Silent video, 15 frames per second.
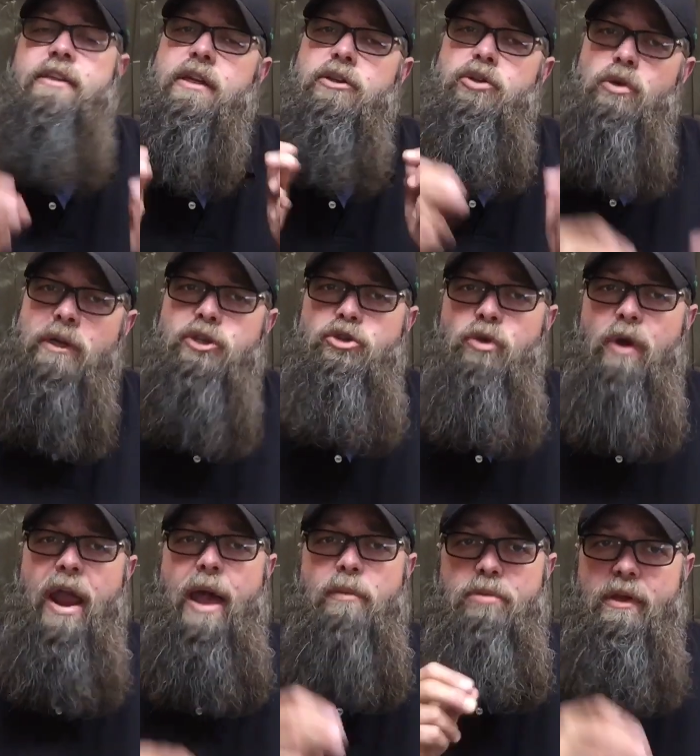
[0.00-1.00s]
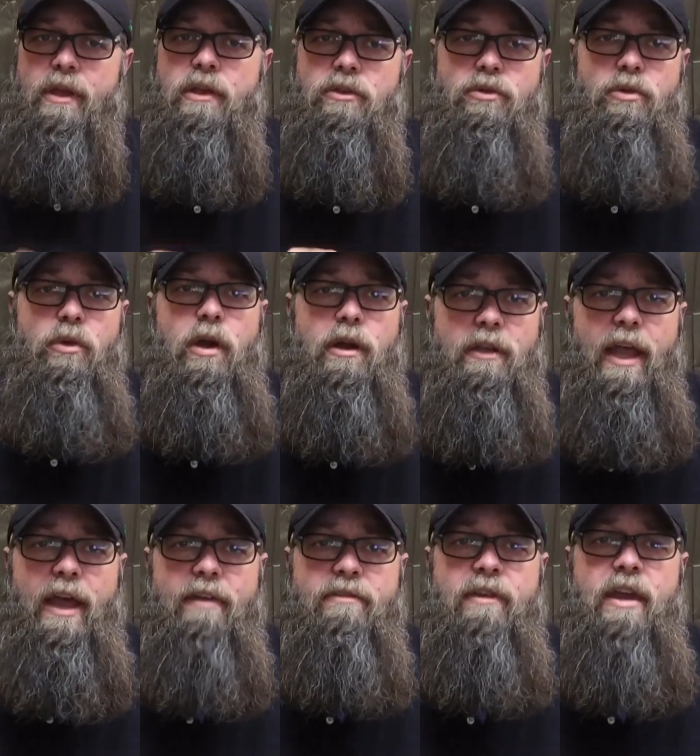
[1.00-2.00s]
into a trap into our
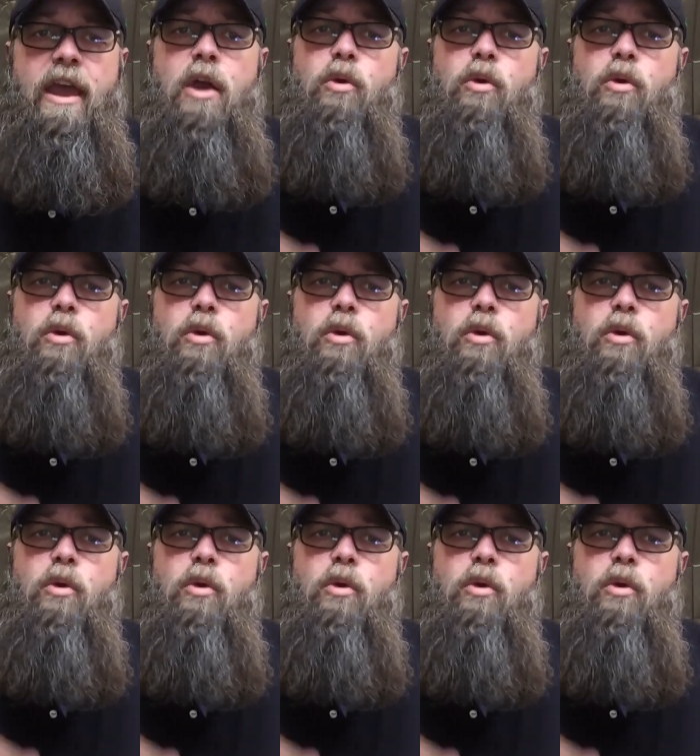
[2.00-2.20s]
life.